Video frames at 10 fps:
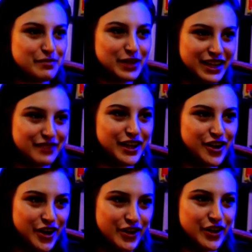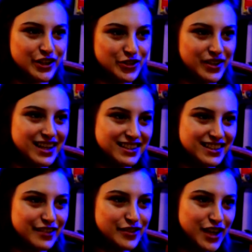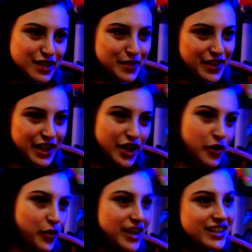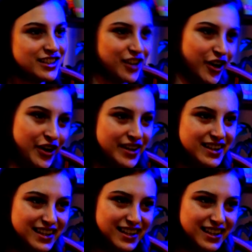plenty of like art and art history classes that have talked about like, oh, what is art?